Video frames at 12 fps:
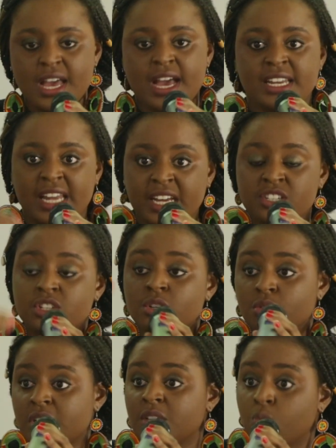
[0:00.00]
and actually look
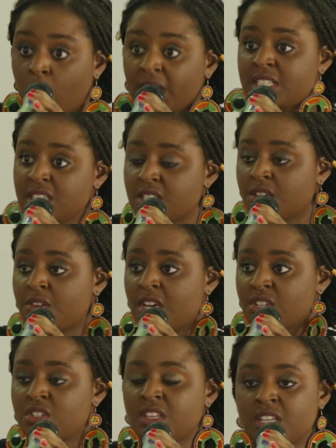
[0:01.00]
at what does the
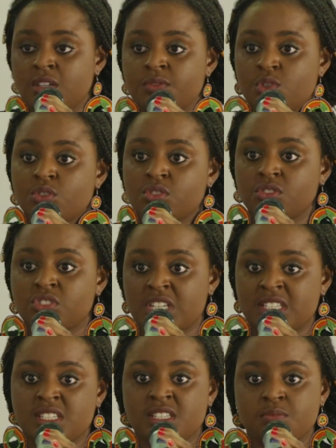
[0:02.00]
creation then of social
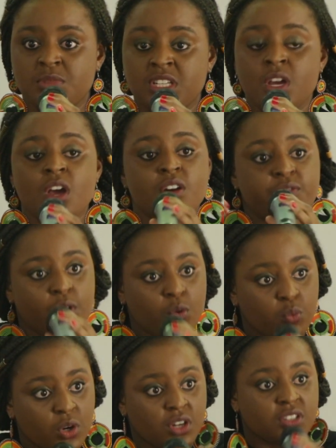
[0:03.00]
justice mean for a
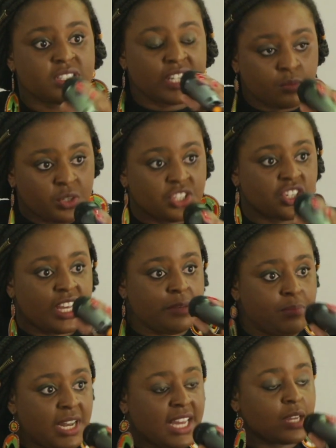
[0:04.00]
world in which a
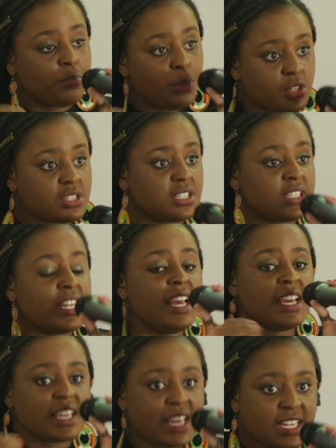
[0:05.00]
black person
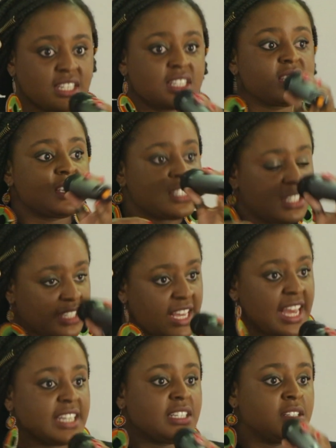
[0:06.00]
can exist and
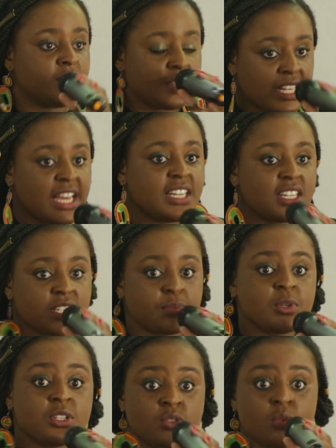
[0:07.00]
can live and can
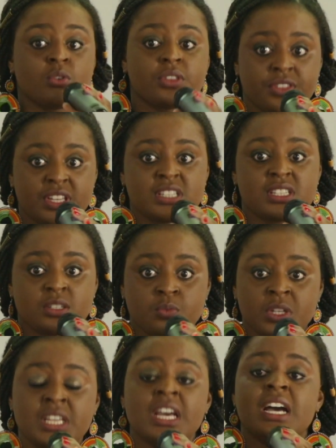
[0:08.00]
experience all the things that we
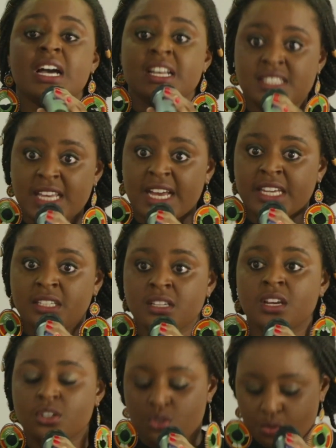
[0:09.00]
assign
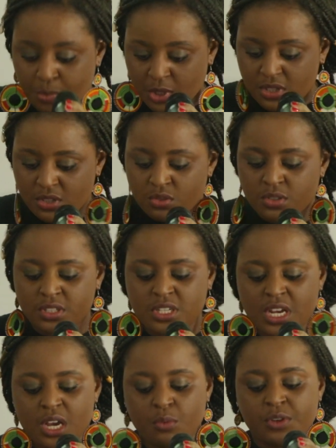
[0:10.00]
to personhood.
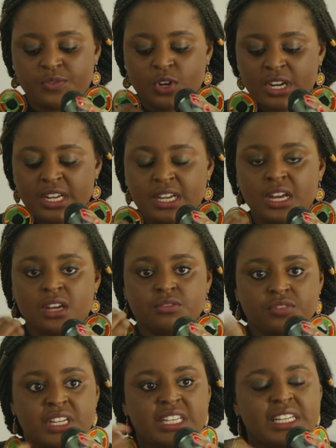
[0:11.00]
We've got to
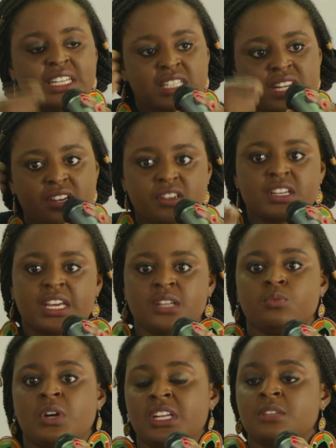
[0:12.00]
really interrogate what
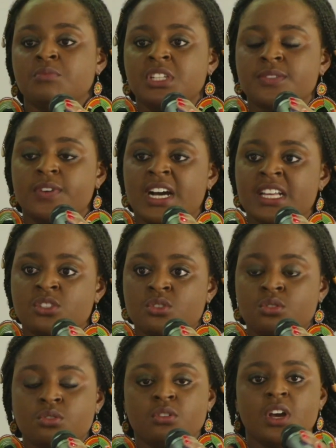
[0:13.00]
it means for us
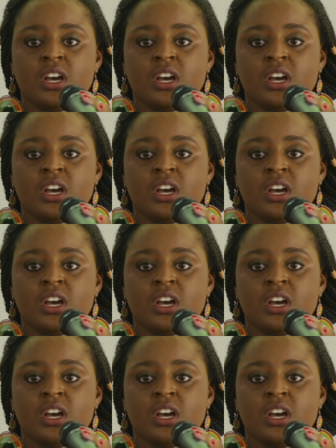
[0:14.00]
to